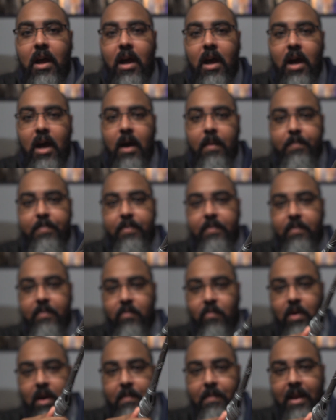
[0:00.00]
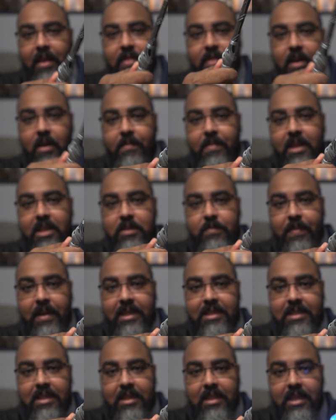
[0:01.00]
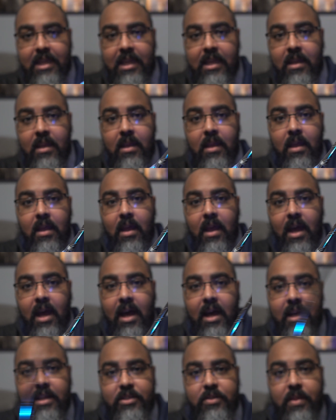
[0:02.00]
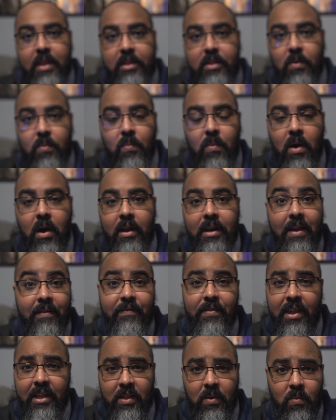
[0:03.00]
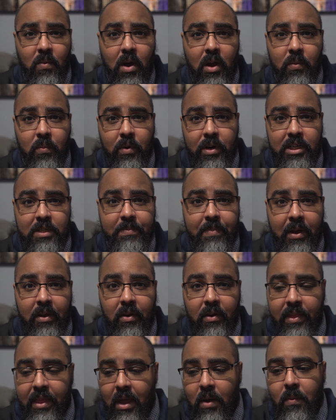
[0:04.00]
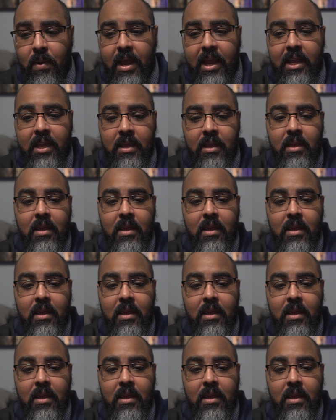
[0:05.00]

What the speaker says: up where my thumb is, basically, so that I feel like the wand works better that way.